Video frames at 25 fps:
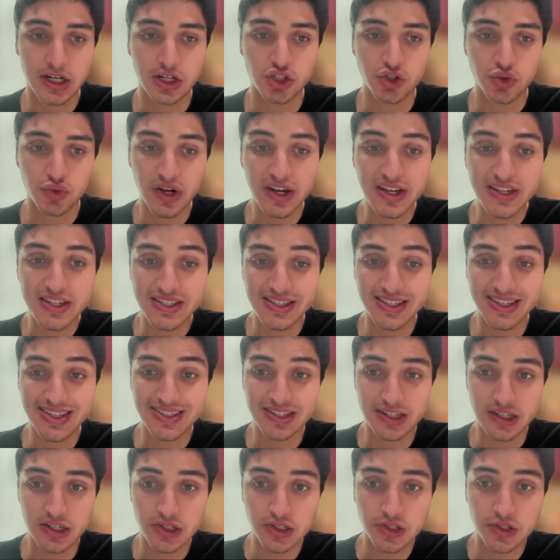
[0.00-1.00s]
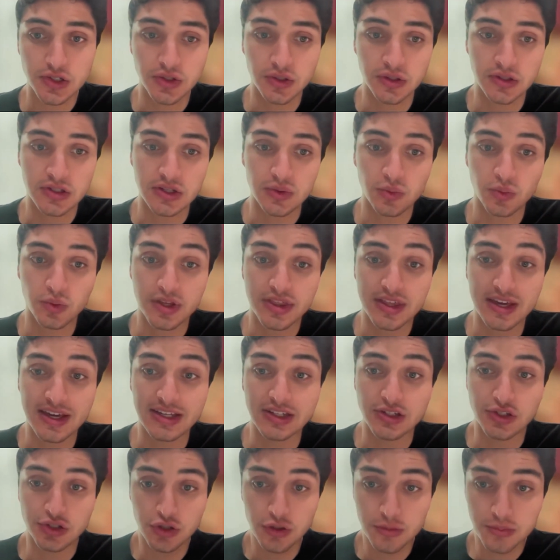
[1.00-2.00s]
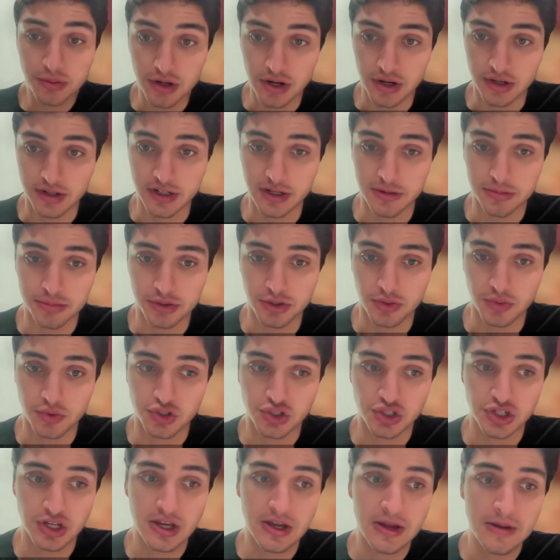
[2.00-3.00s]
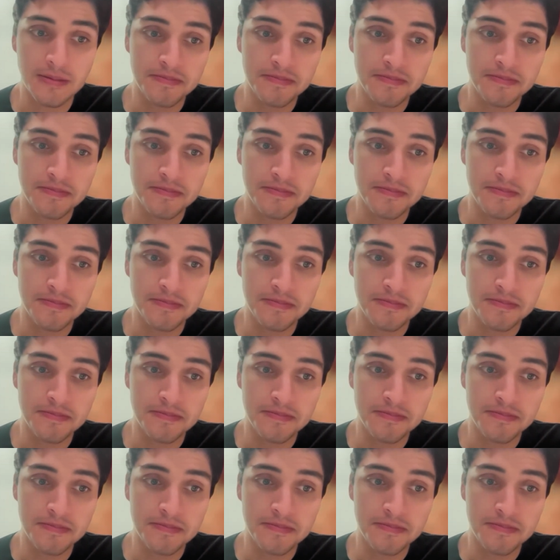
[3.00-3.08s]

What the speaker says: address these issues with a two-pronged approach.